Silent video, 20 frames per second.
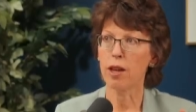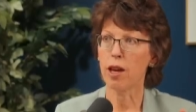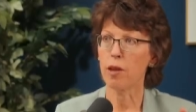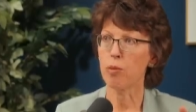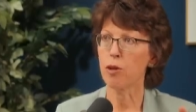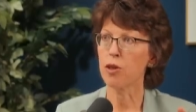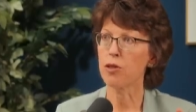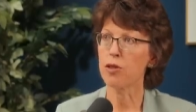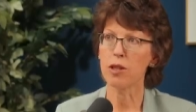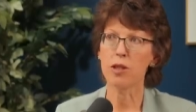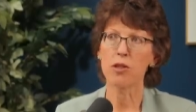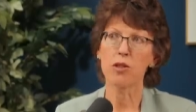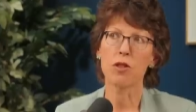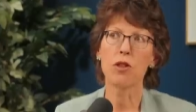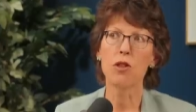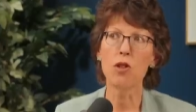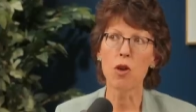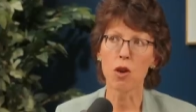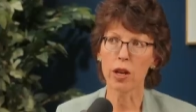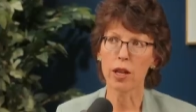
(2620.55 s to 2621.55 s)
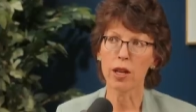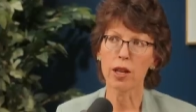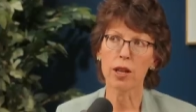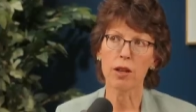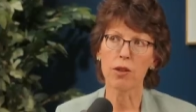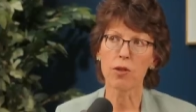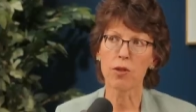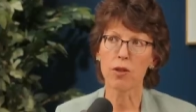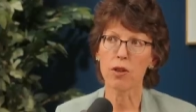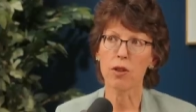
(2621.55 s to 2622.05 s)
that person is
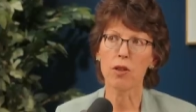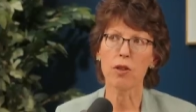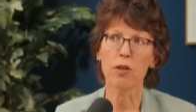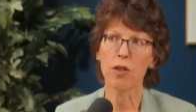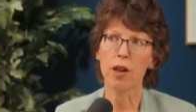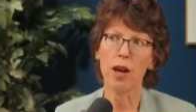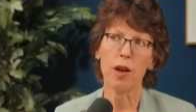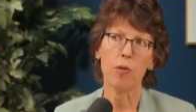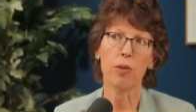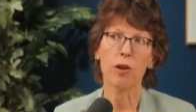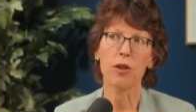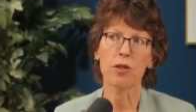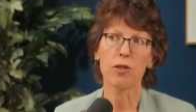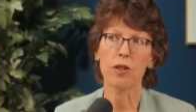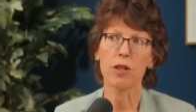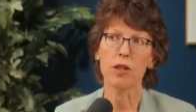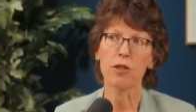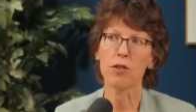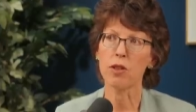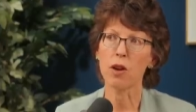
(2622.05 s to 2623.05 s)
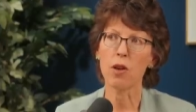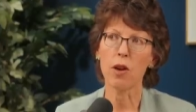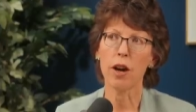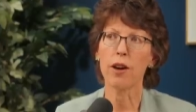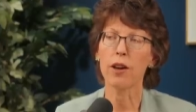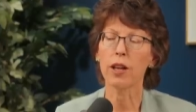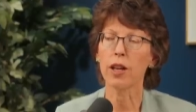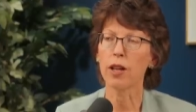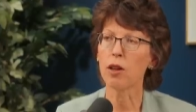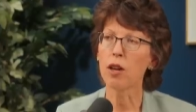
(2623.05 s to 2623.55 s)
annoying or that person is so
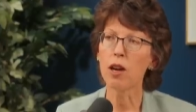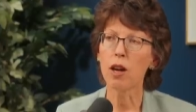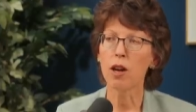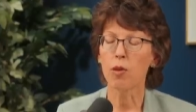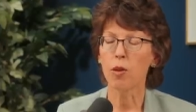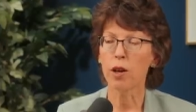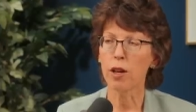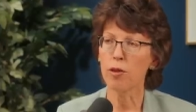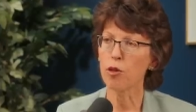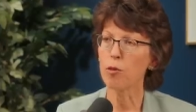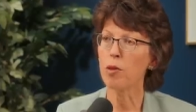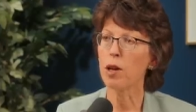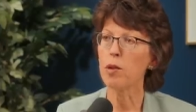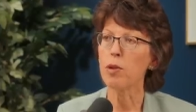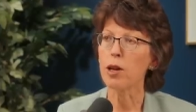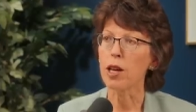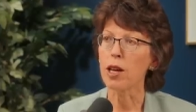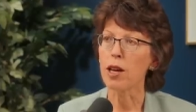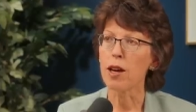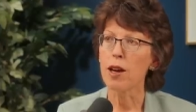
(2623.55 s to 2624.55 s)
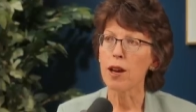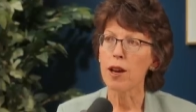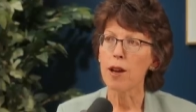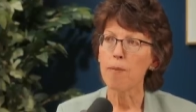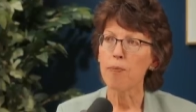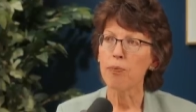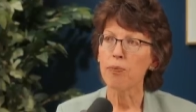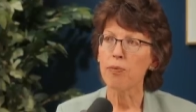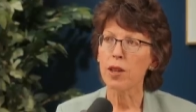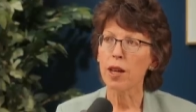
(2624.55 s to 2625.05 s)
arrogant whatever it might be
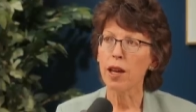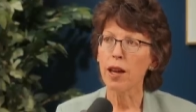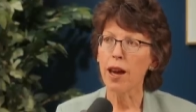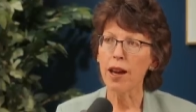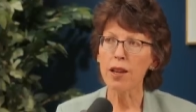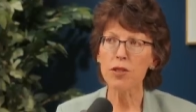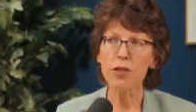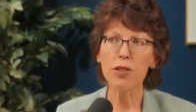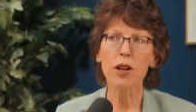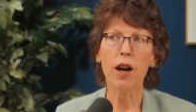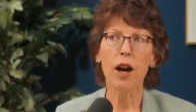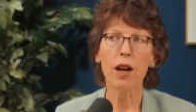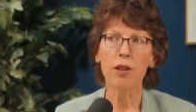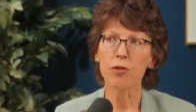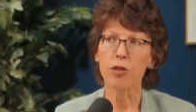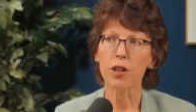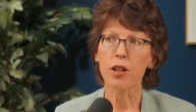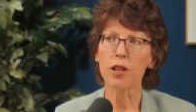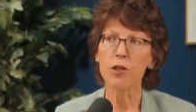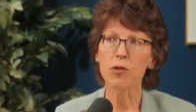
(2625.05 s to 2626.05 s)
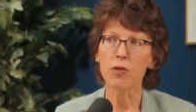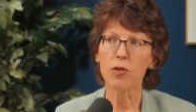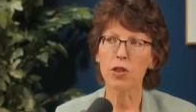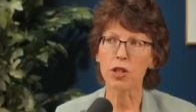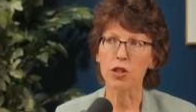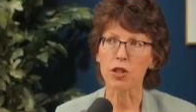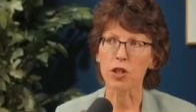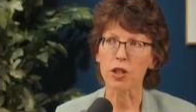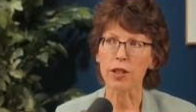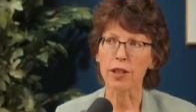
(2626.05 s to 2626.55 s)
ask god for his
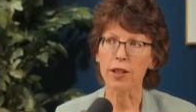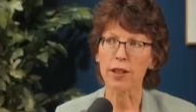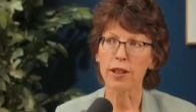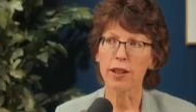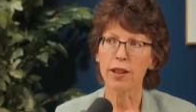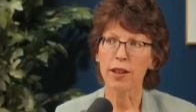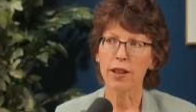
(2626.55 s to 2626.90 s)
vision